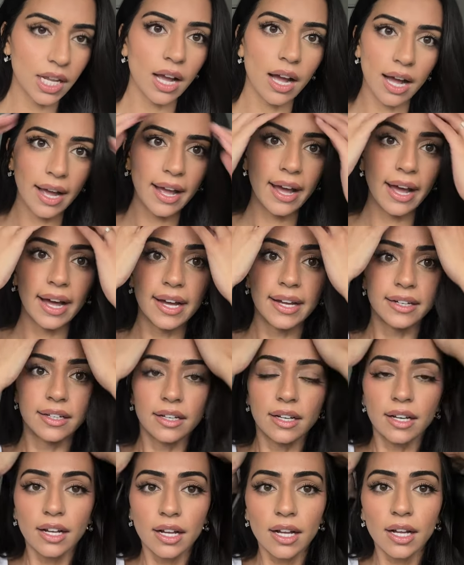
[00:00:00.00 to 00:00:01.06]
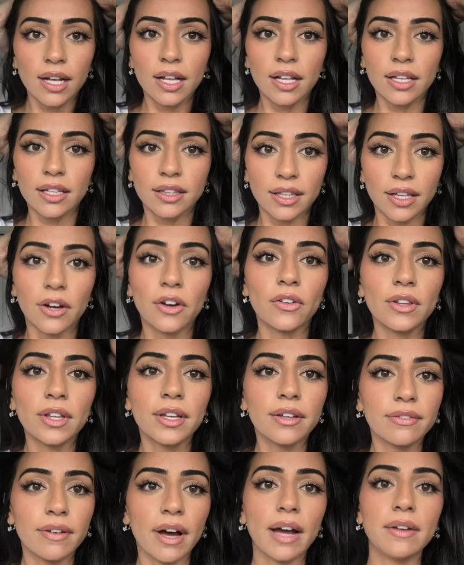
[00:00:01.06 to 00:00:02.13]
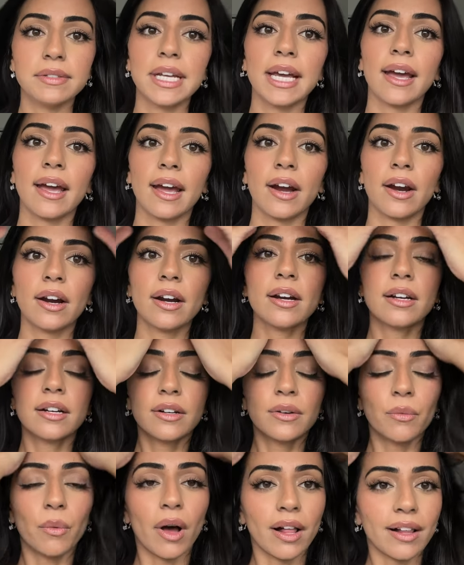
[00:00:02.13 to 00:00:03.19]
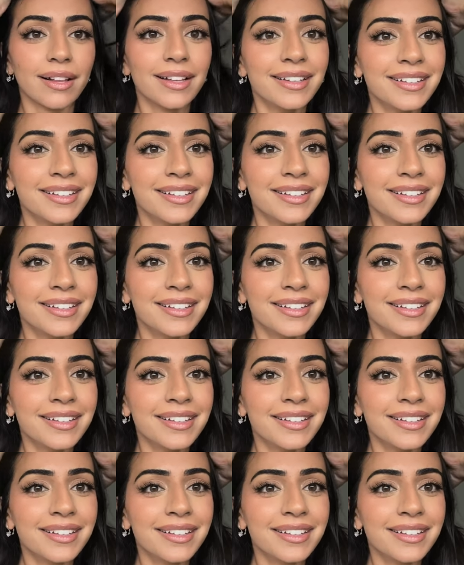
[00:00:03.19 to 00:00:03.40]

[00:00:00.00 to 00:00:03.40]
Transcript: I had literally five day hair. Well,